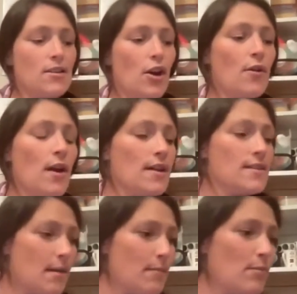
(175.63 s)
So
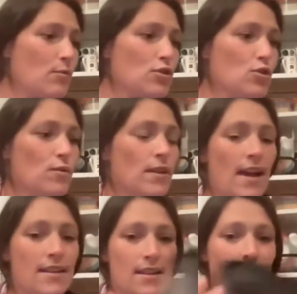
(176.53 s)
some people store
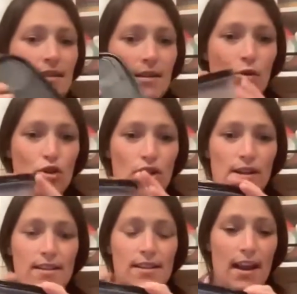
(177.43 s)
nuts in their modulars,